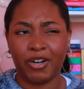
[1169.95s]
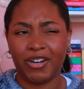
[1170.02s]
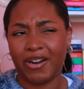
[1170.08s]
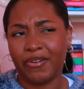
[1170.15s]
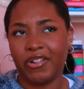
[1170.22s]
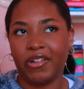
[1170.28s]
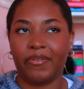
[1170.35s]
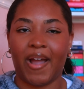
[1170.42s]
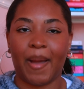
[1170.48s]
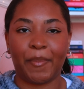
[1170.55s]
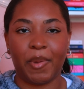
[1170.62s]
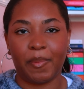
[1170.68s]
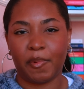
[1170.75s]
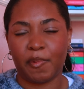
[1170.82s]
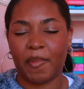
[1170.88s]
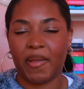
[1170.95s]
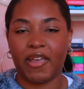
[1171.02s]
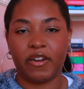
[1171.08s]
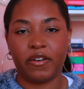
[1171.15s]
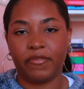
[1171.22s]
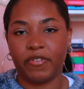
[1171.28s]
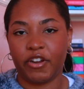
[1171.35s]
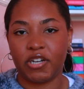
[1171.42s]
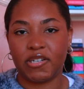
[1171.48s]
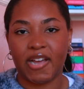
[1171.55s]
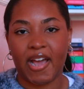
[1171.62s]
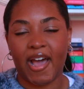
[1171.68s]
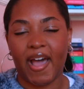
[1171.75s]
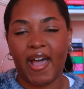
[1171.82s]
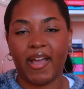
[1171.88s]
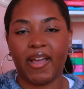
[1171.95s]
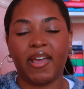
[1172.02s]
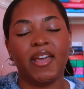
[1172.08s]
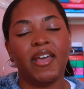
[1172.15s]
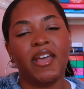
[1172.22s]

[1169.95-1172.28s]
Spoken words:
Not really wrap up, but my end of year tag.